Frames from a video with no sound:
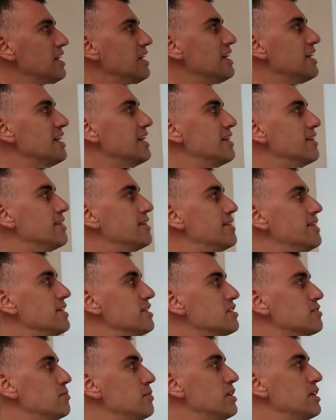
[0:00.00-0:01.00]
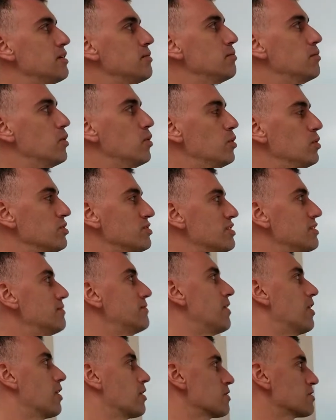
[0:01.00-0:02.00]
in this many moles of
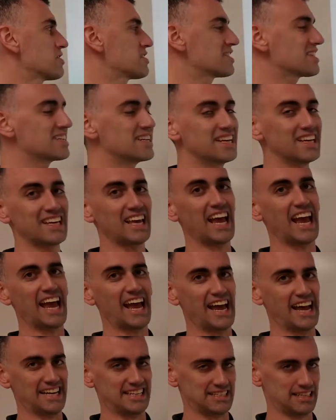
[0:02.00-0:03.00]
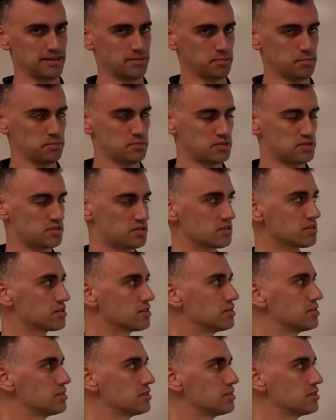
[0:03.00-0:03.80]
arsenic atoms.